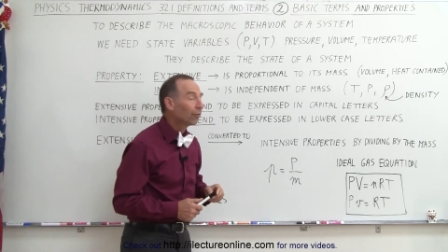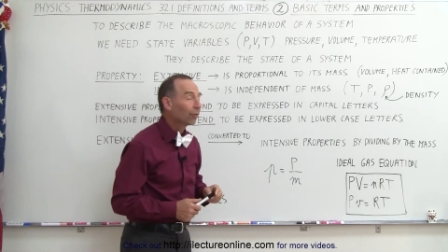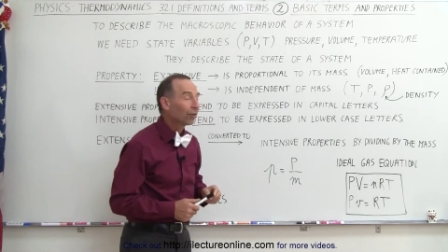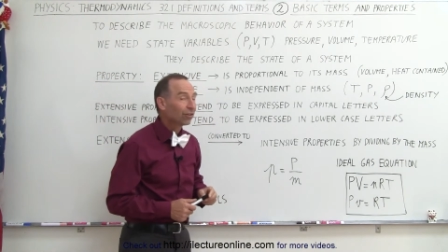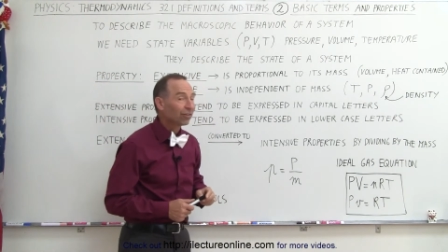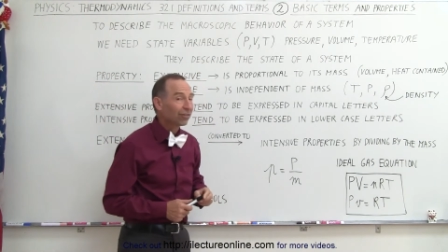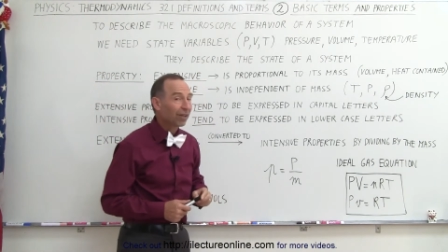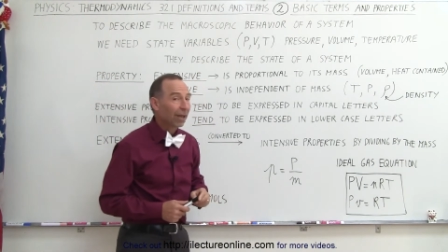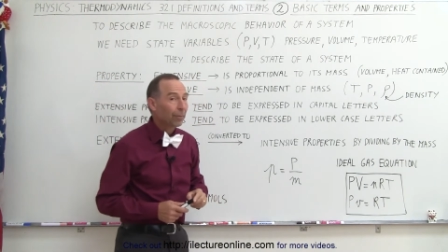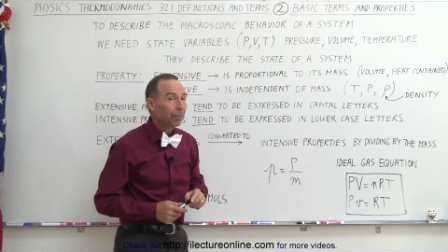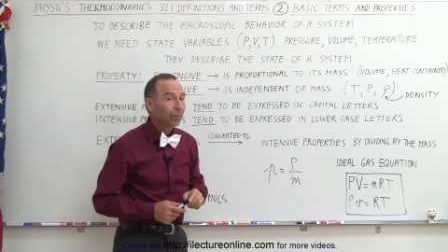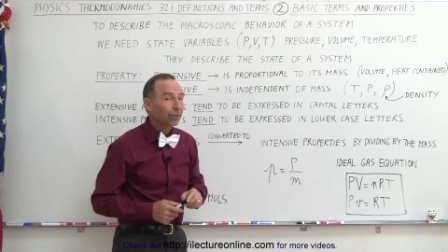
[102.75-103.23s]
For
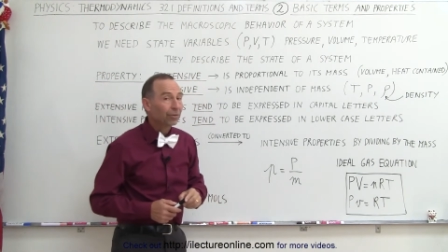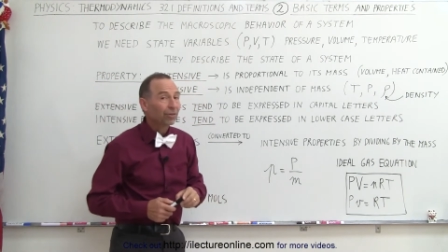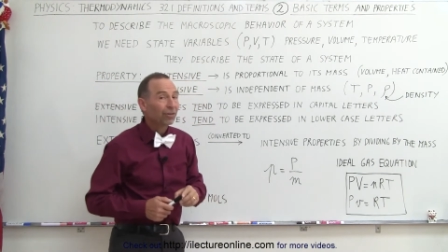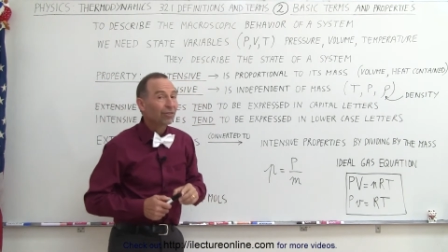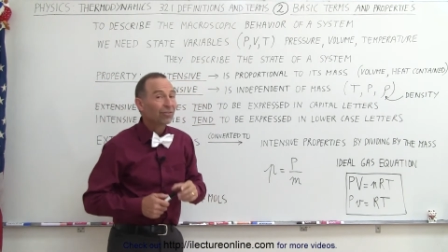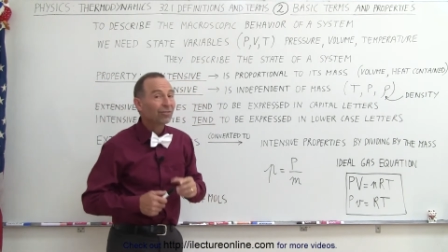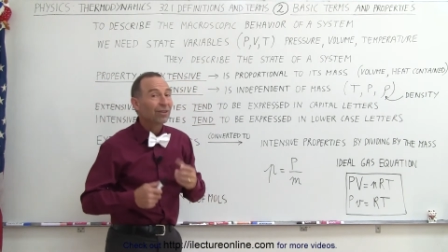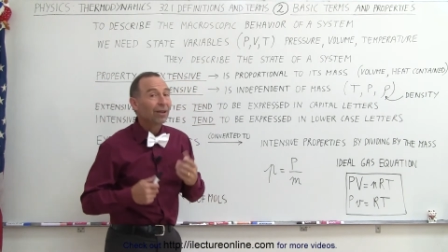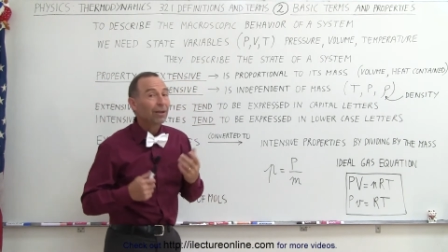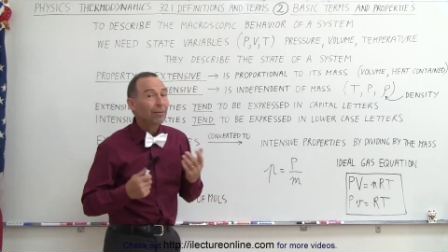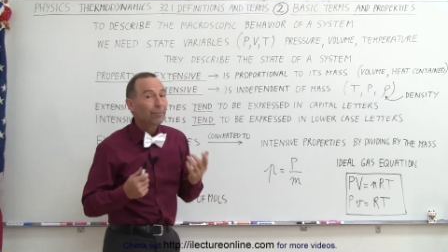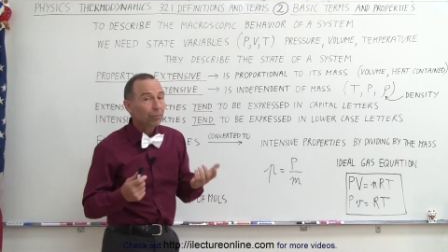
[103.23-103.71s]
example, the
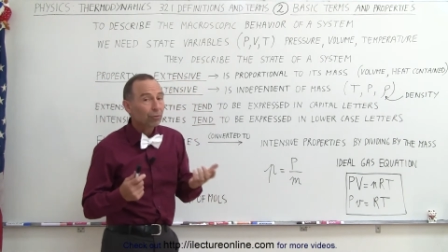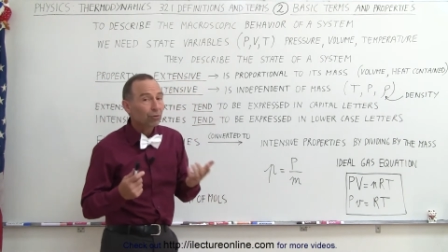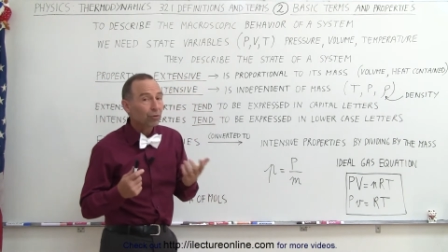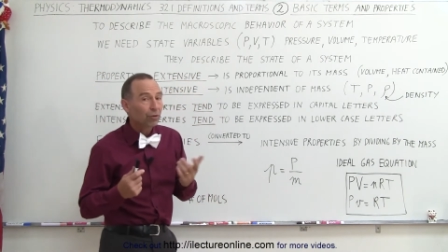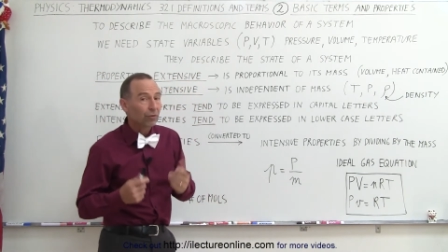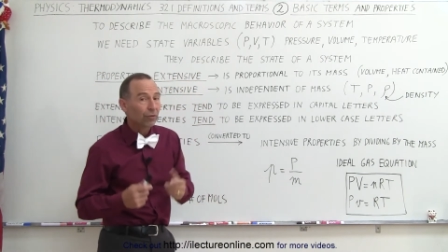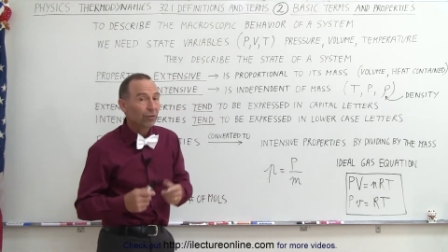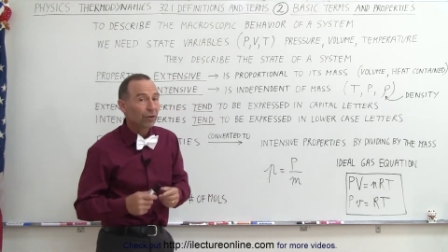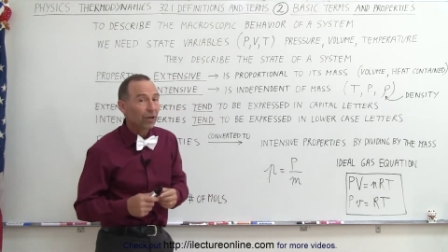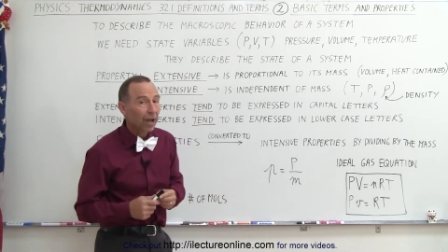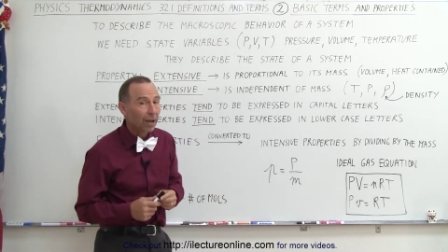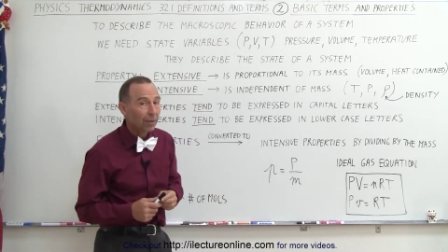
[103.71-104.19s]
temperature
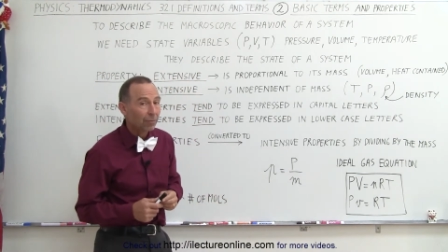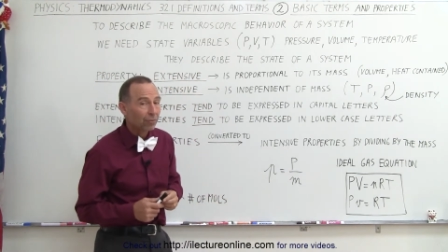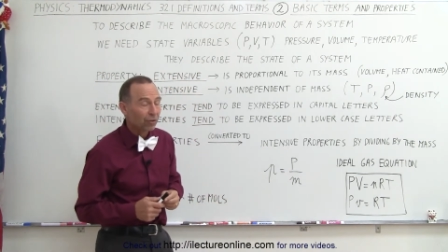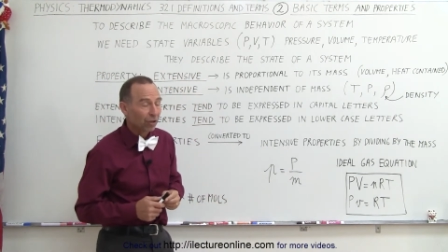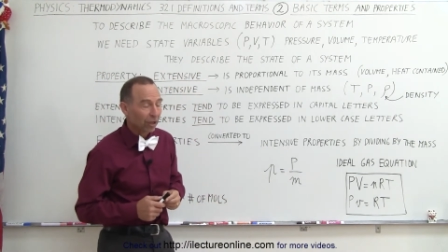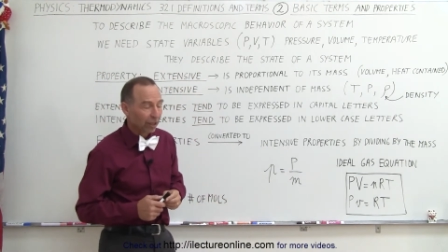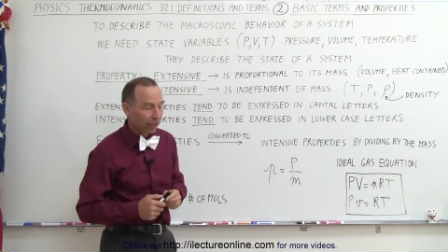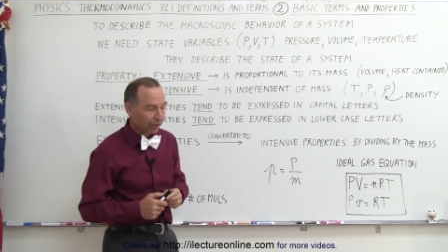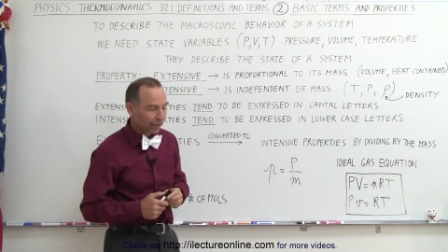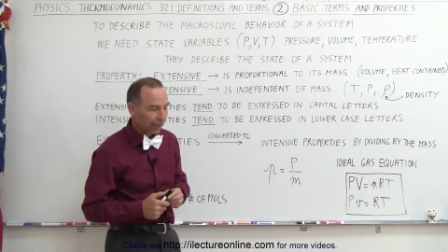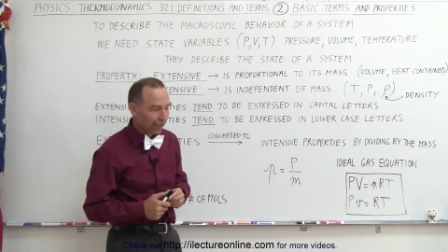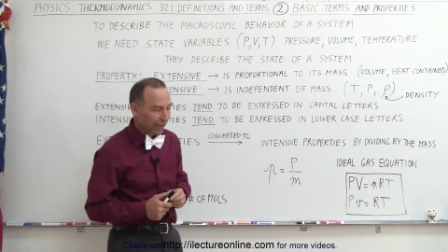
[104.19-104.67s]
of an
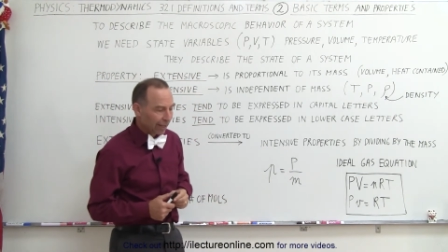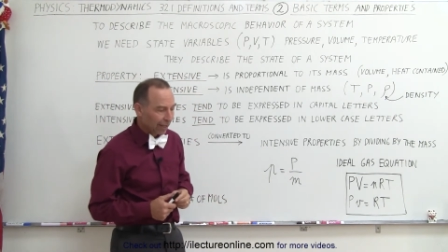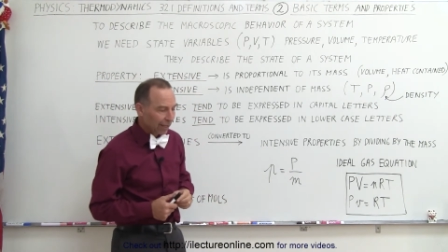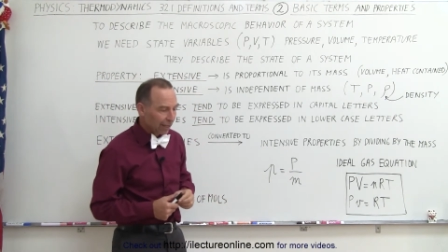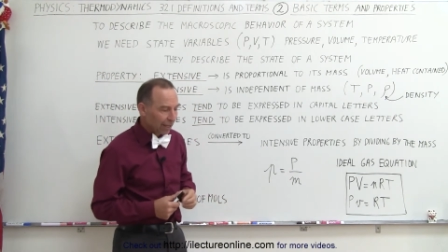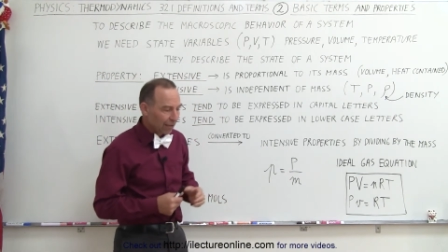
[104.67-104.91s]
object.